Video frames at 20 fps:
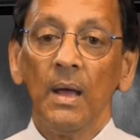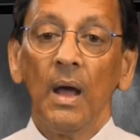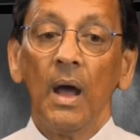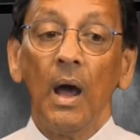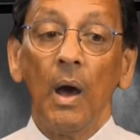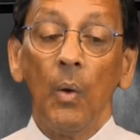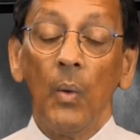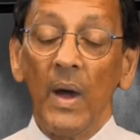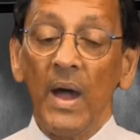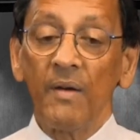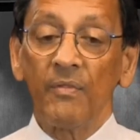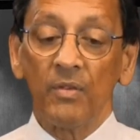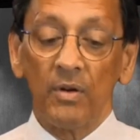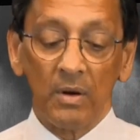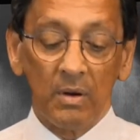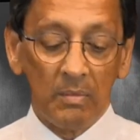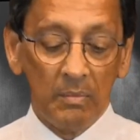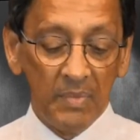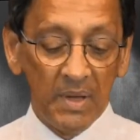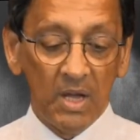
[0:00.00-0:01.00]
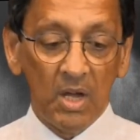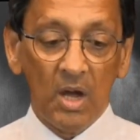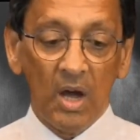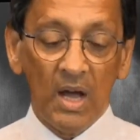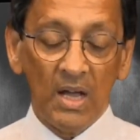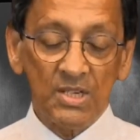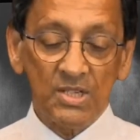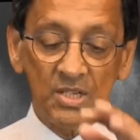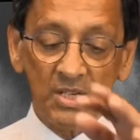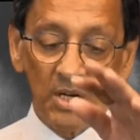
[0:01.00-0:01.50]
However,
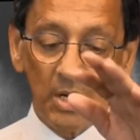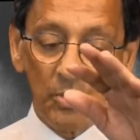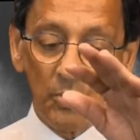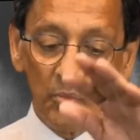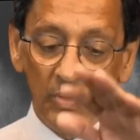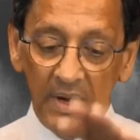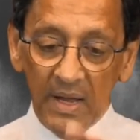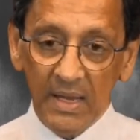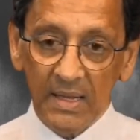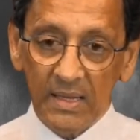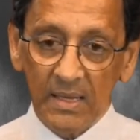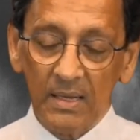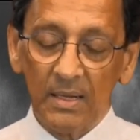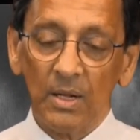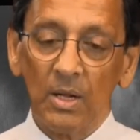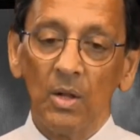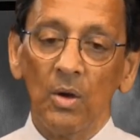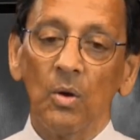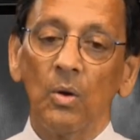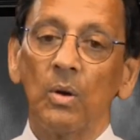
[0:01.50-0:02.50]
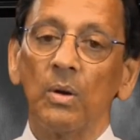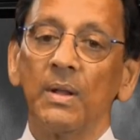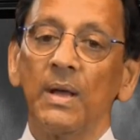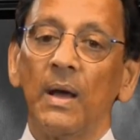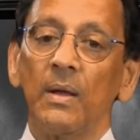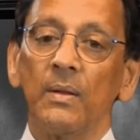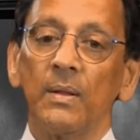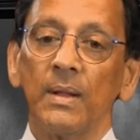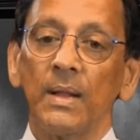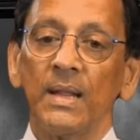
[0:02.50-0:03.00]
because they're rated lower
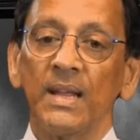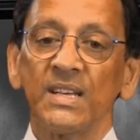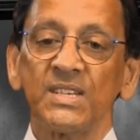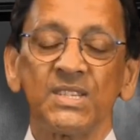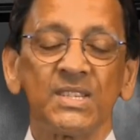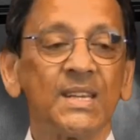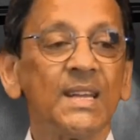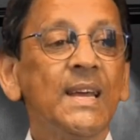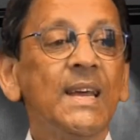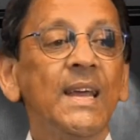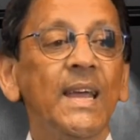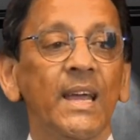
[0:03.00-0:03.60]
down on the list,